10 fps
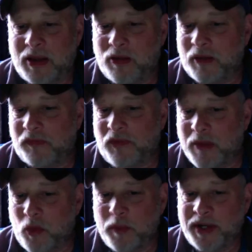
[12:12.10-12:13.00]
get
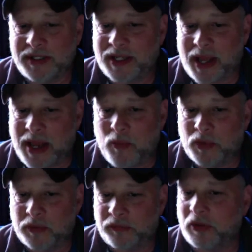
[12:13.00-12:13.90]
5 more minutes a game
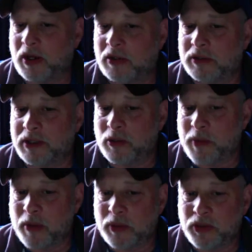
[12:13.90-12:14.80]
with the Flyers, and he'll
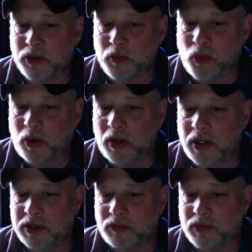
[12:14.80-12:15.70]
be able to do more
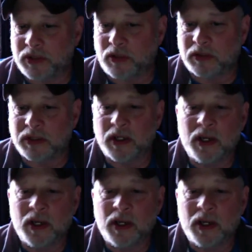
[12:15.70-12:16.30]
as a result. Yeah.